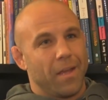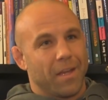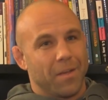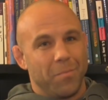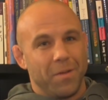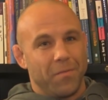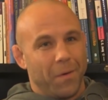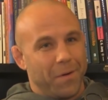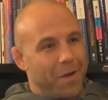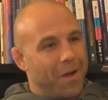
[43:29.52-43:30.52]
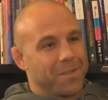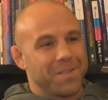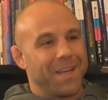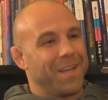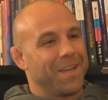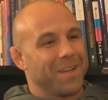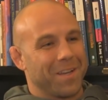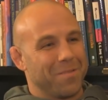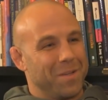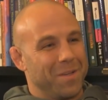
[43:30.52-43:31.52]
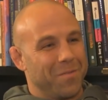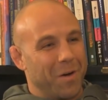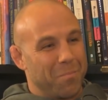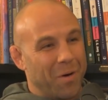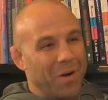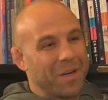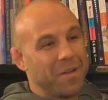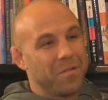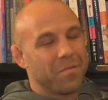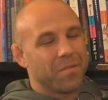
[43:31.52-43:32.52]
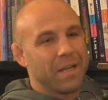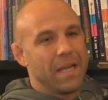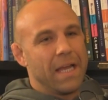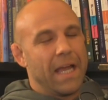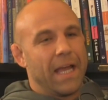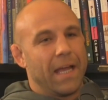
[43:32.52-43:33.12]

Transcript: it can be very nauseating, it can be very purgative. Mm -hmm.